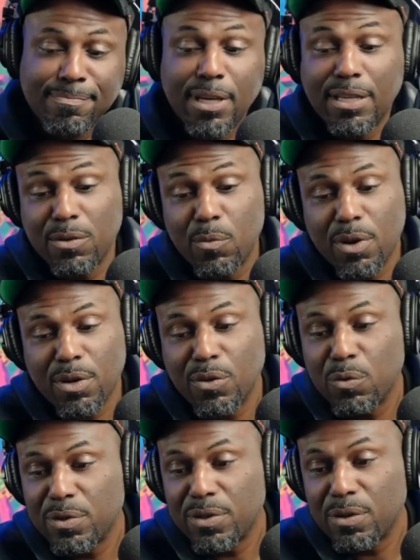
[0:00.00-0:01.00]
because he wanted
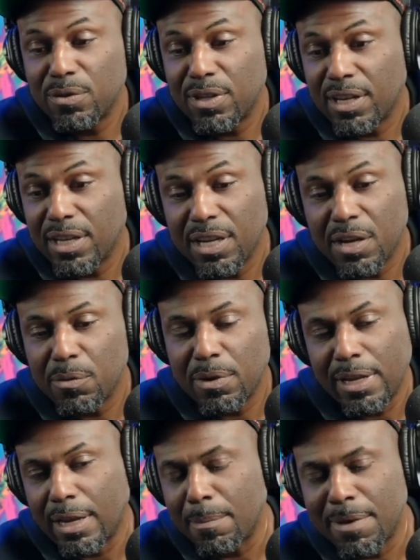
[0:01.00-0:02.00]
to do his own thing.
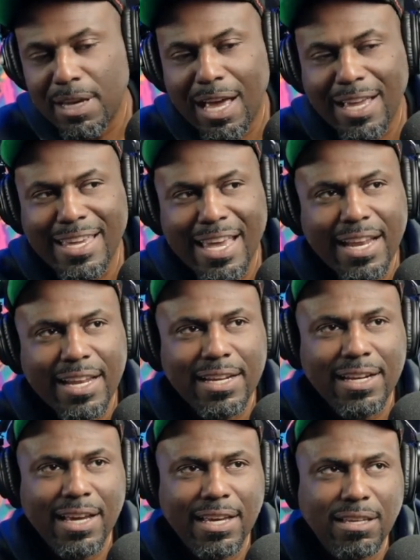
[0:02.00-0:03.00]
He, yep. I mean, I get
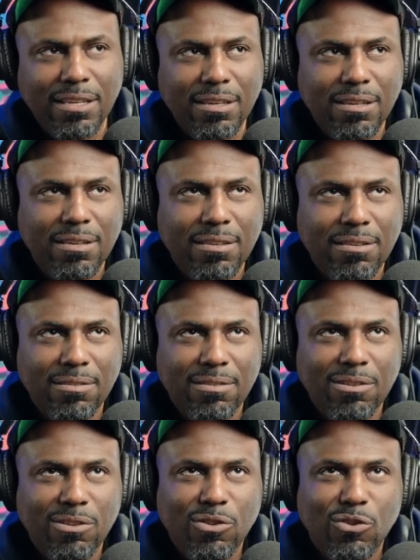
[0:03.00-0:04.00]
it. Like
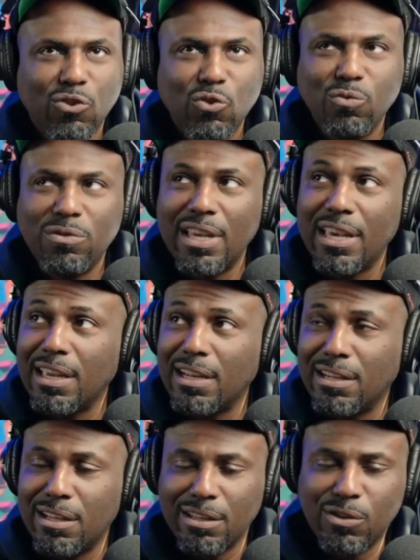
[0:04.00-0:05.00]
you
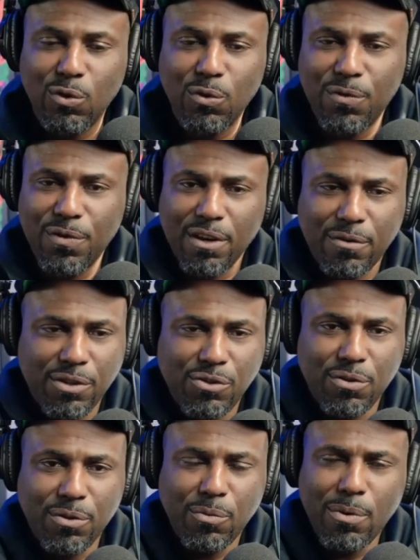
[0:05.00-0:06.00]
did the Tooth Fairy
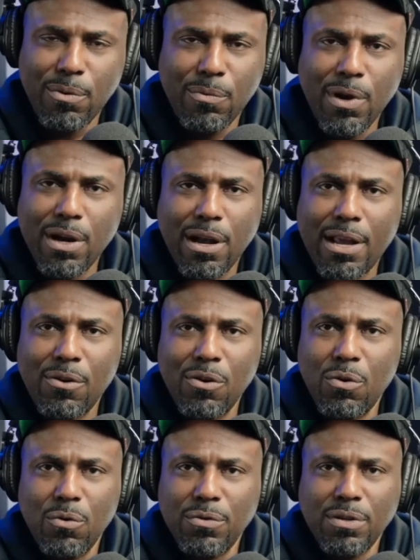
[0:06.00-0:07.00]
joint. What, what, I don't
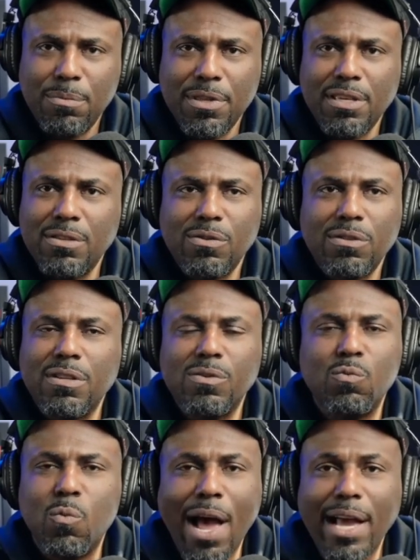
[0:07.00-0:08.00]
know some of these
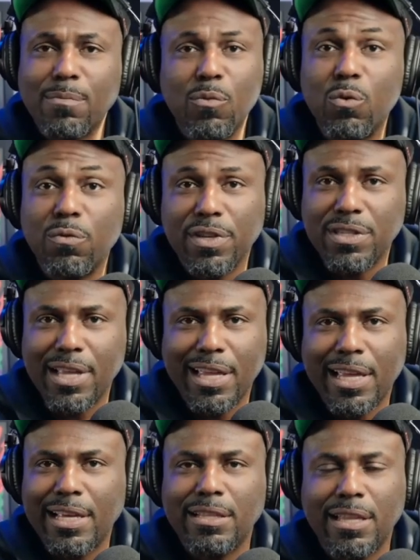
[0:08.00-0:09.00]
these whack movies that
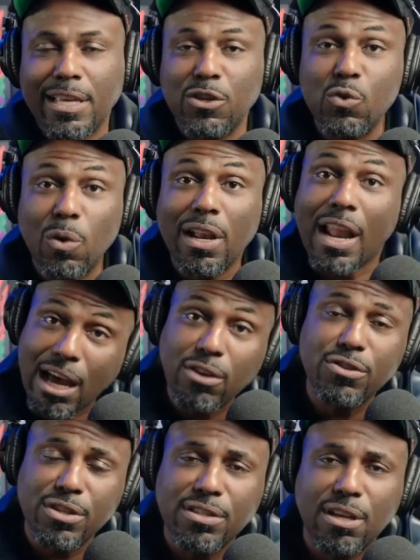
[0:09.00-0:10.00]
they that you
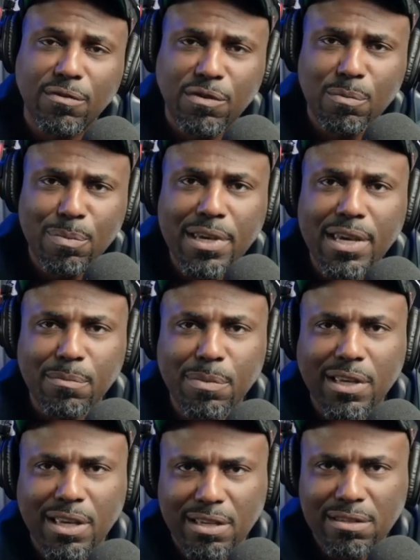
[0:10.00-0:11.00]
allowed yourself to be in
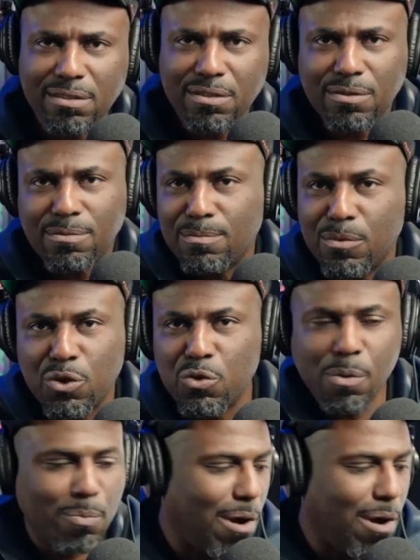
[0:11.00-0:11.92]
because you were